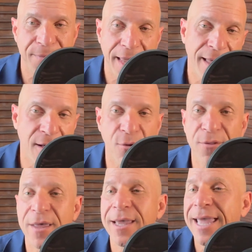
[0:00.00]
health.
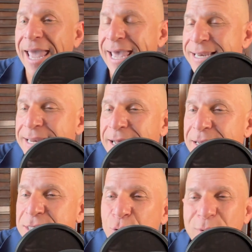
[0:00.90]
And
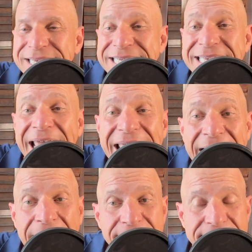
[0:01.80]
so we say
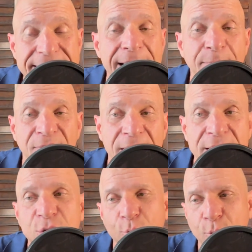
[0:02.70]
kind of the same thing.
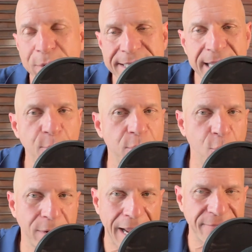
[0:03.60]
So we say we're
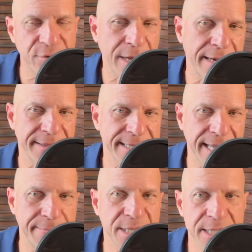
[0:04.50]
going after kind of the
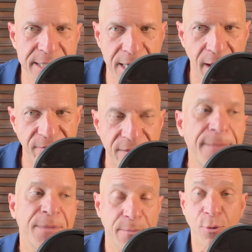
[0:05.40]
same stuff,
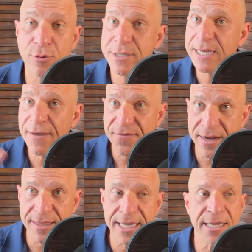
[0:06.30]
but we're
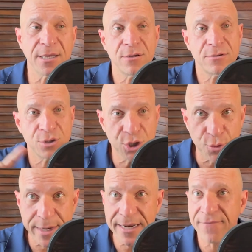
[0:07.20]
definitely
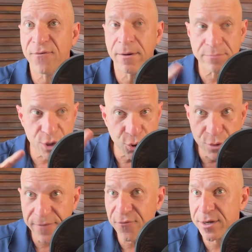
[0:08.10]
doing it from two
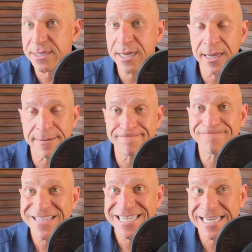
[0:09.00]
different
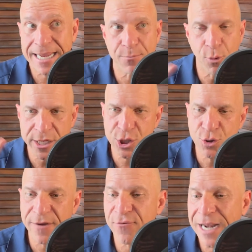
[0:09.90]
standpoints, two
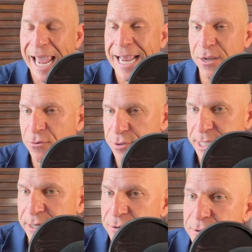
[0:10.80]
different angles
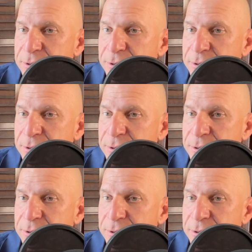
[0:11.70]
here.